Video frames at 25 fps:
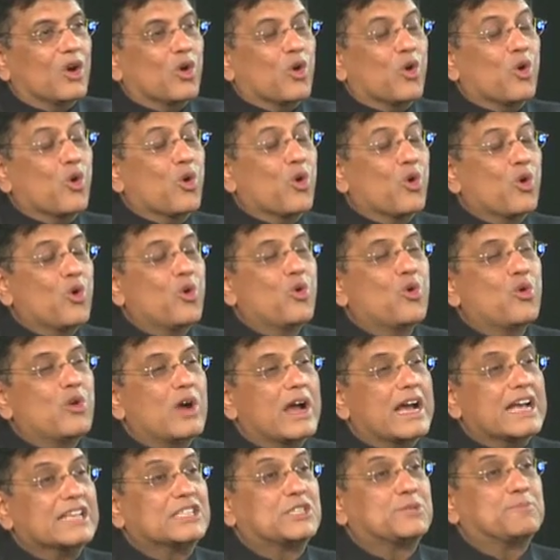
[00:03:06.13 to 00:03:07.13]
who
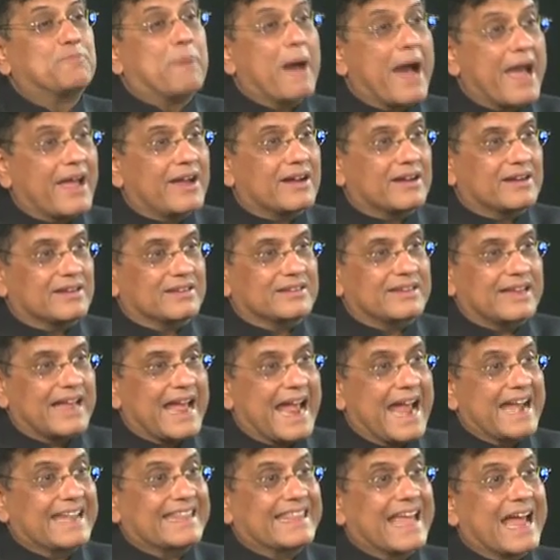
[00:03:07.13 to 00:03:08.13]
aspired
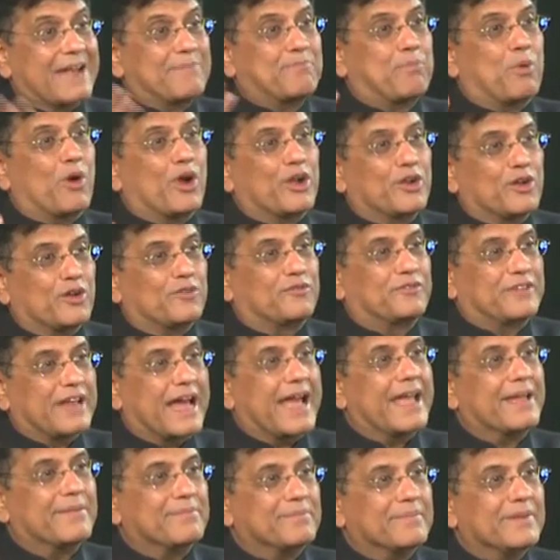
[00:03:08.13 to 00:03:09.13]
at that point of
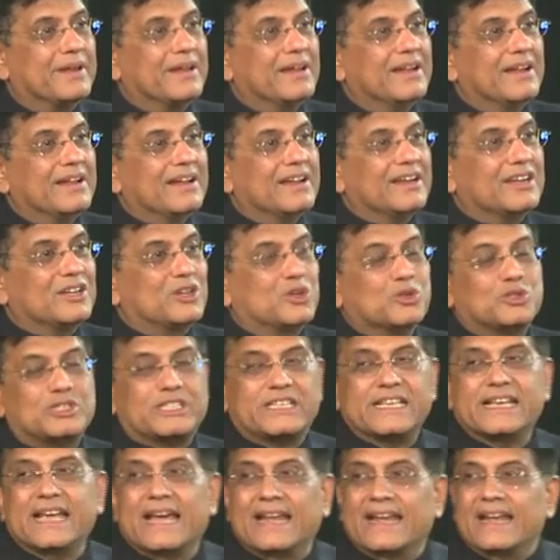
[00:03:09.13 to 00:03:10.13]
time to
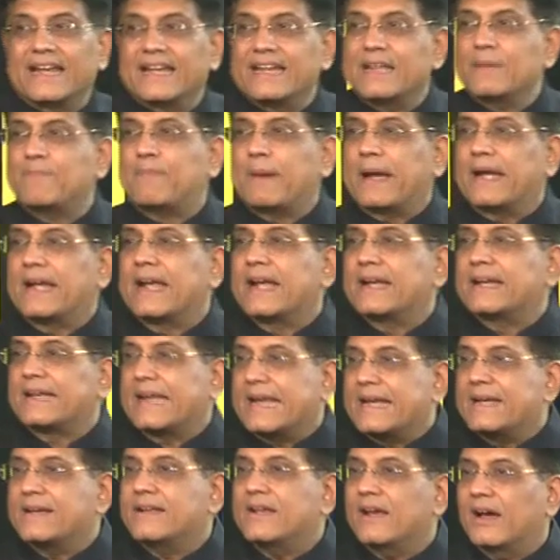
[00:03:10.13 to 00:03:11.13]
see an independent
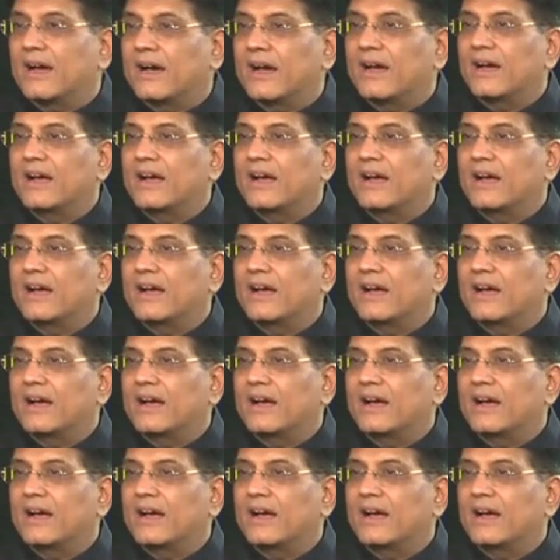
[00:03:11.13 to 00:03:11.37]
India.